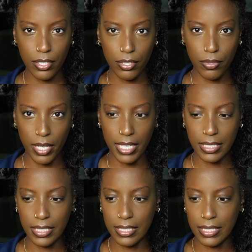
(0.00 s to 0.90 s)
you guys
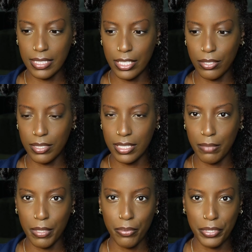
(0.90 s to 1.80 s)
can still see
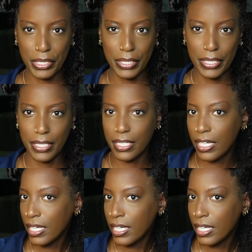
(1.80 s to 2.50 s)
me pretty good.